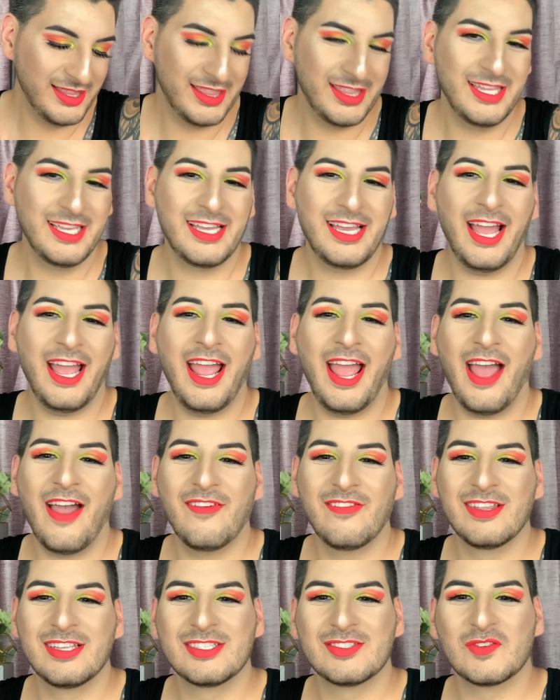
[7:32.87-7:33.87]
I
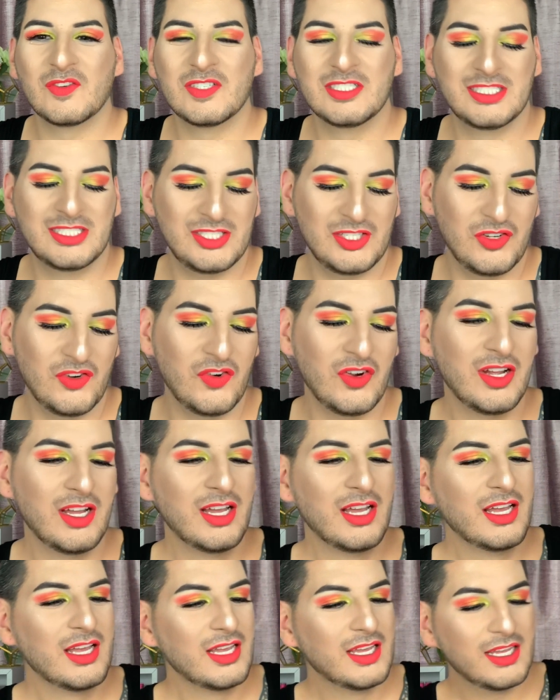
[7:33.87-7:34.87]
have this one too.
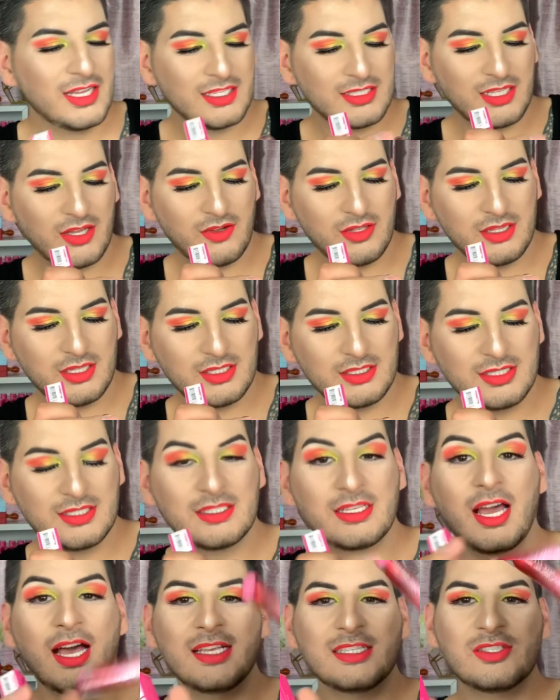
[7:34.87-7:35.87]
Is that what this is?
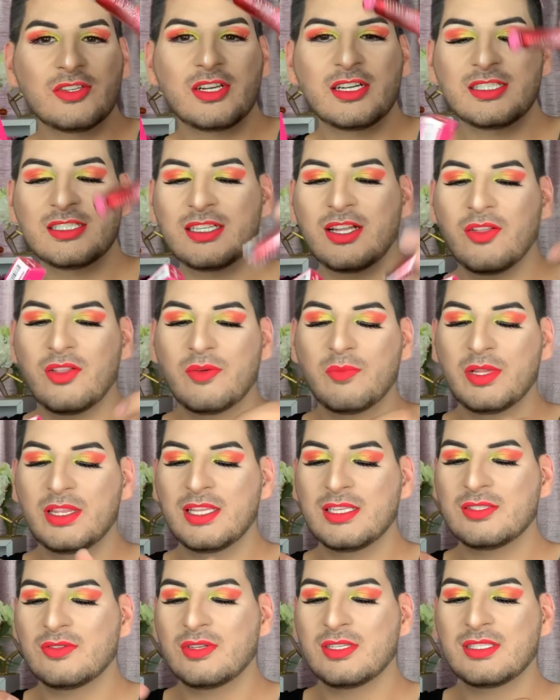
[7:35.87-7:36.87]
Yeah, so here's another one, but
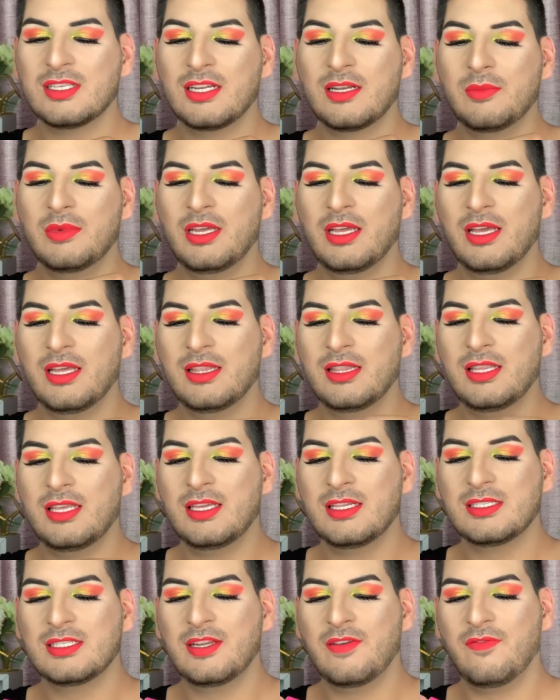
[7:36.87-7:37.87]
this one is going to be in
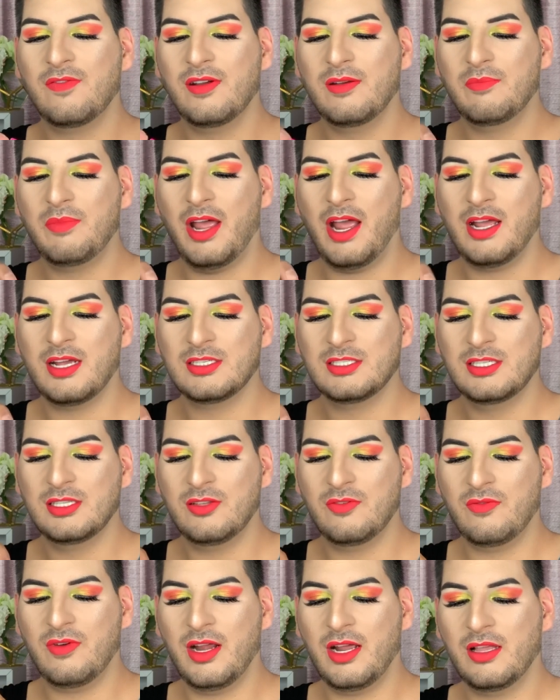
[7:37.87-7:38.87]
the different packaging,
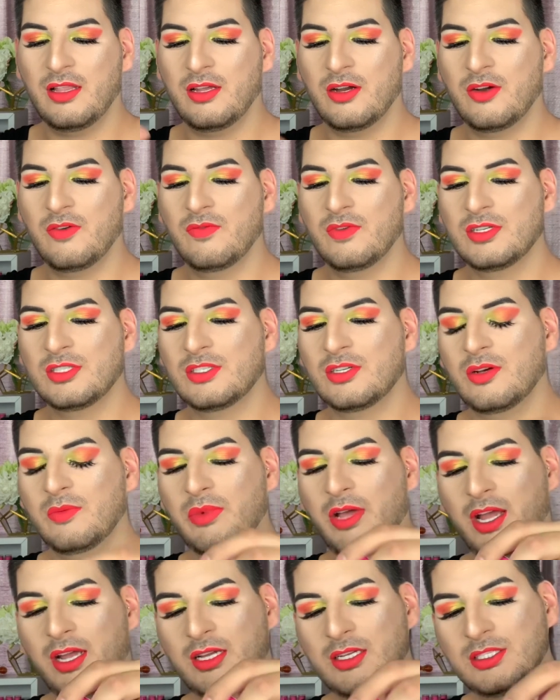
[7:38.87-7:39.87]
the regular original
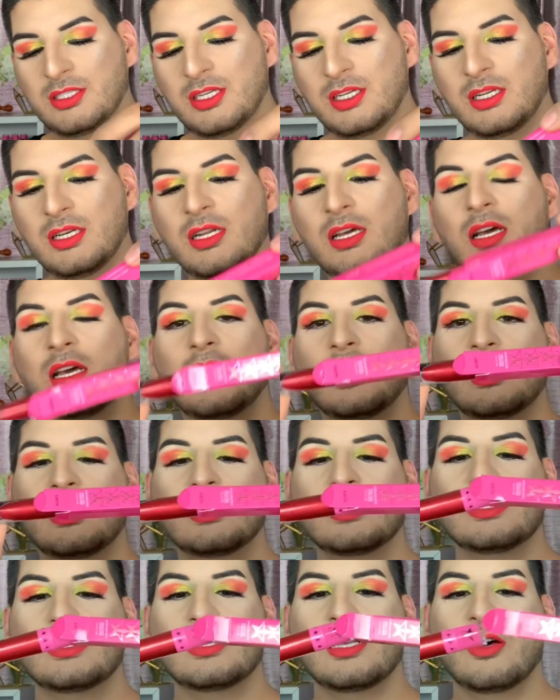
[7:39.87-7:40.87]
packaging.
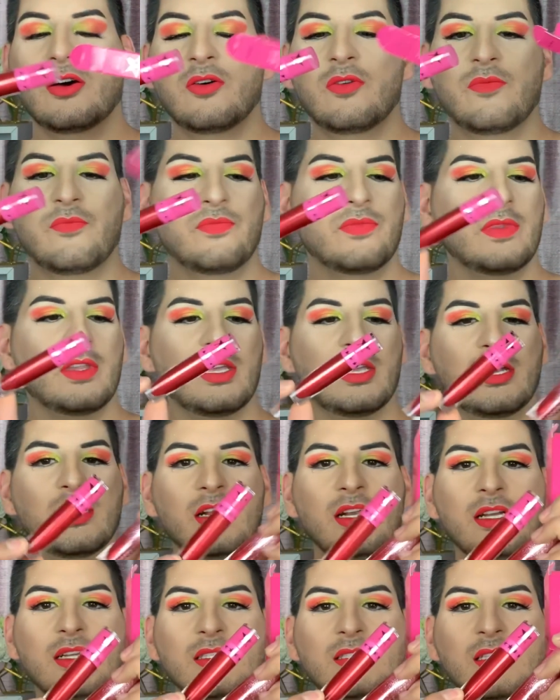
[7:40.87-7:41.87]
So here
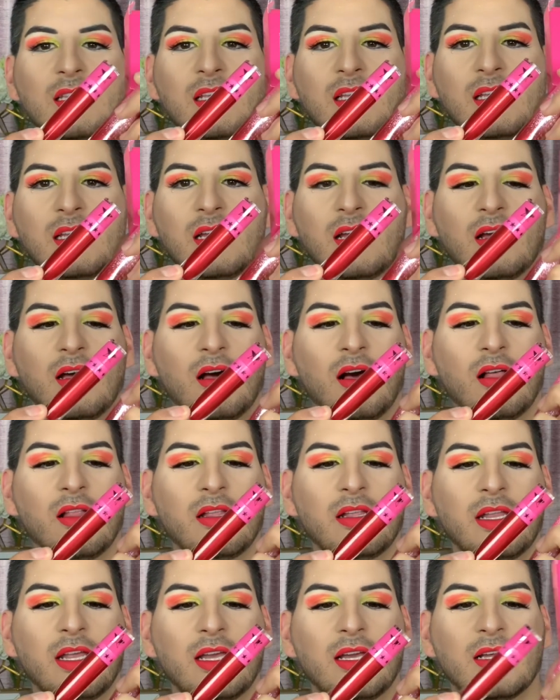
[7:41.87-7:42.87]
is the
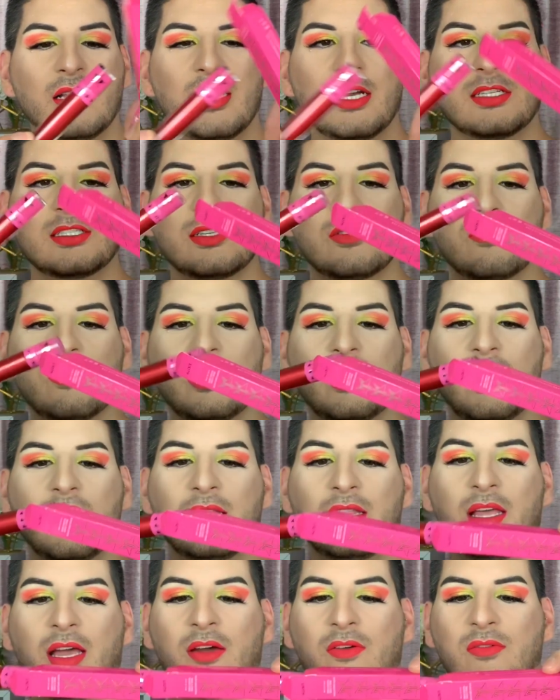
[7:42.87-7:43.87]
holiday collection one
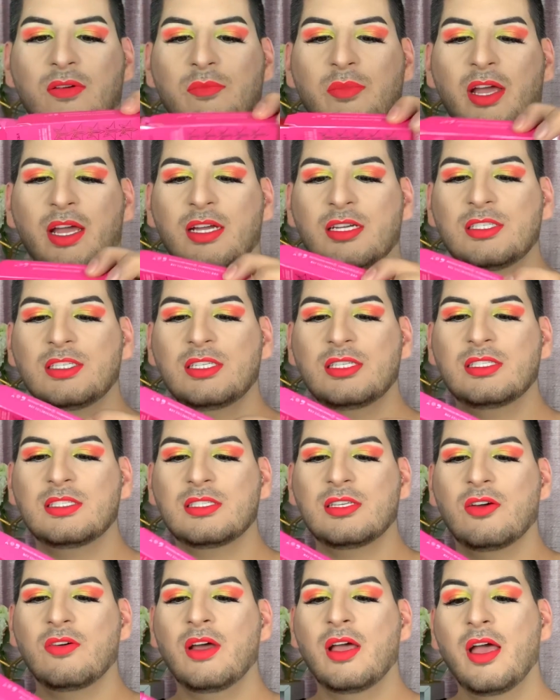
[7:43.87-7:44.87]
and that one packaging.
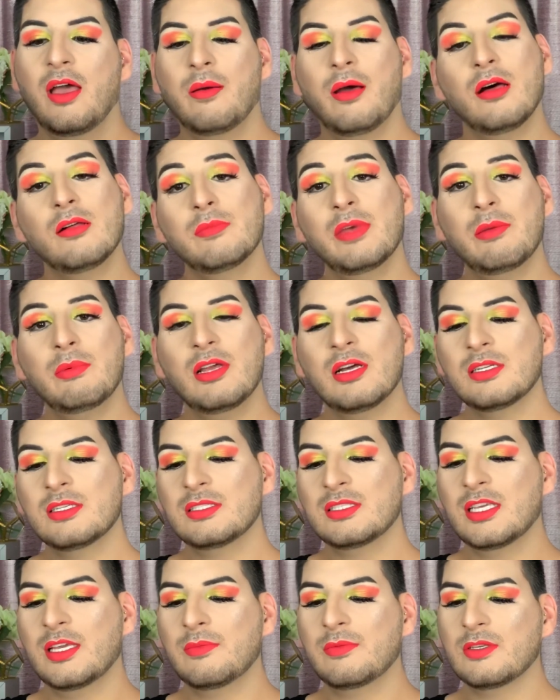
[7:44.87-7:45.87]
So, oh, maybe I'll
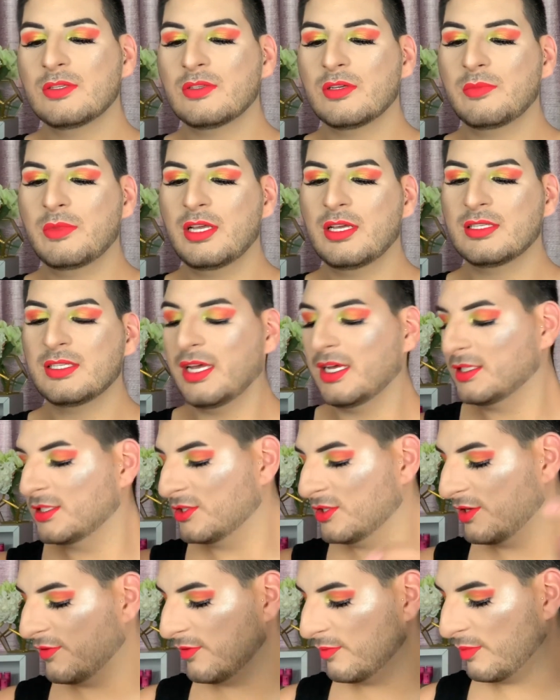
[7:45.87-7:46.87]
just keep this one because it has
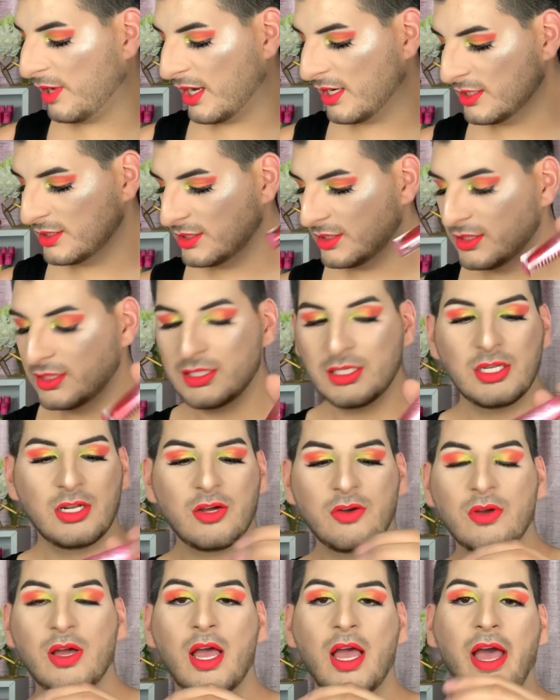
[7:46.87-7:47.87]
two different packagings, you
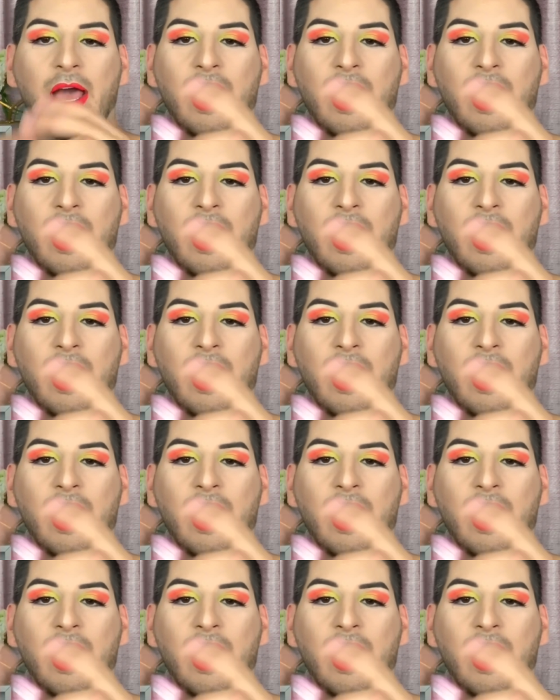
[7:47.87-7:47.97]
know,